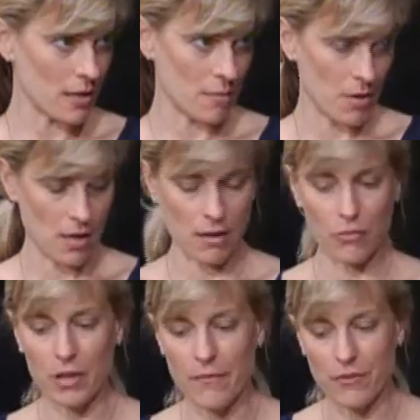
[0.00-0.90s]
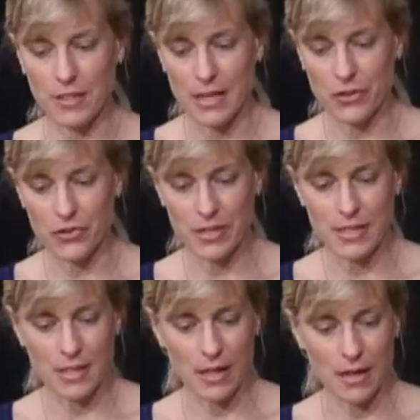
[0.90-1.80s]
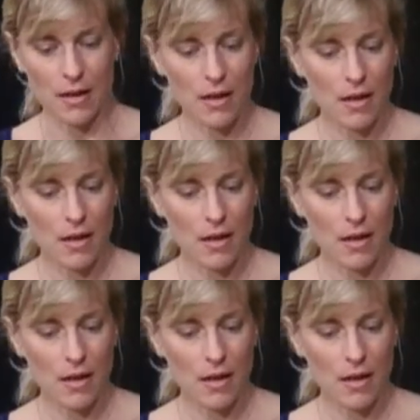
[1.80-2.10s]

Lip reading: to be a 21st century city.